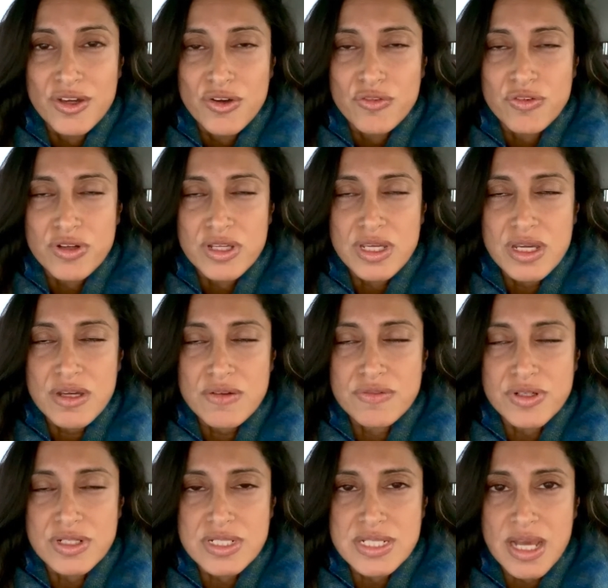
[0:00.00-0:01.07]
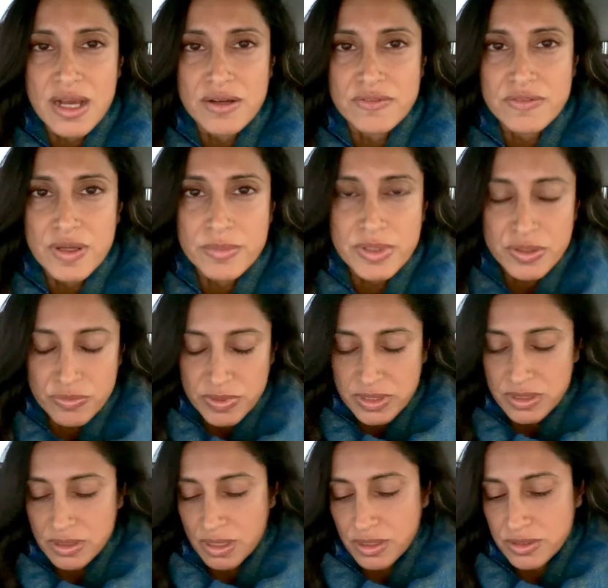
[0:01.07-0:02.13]
Forgive yourself. I'm going to read
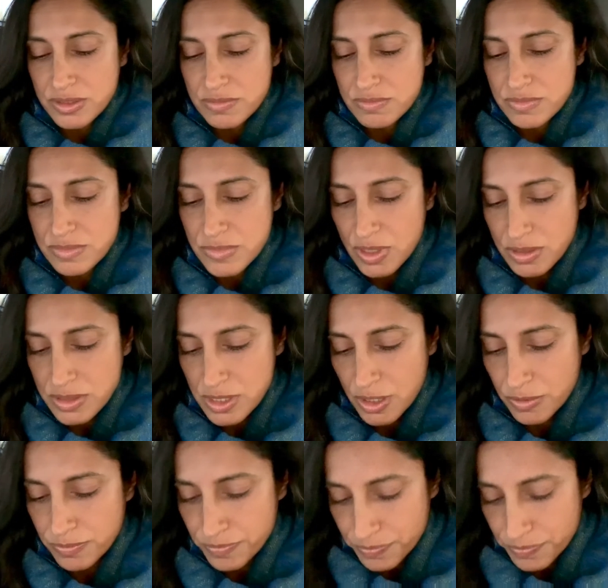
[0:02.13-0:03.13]
the card also.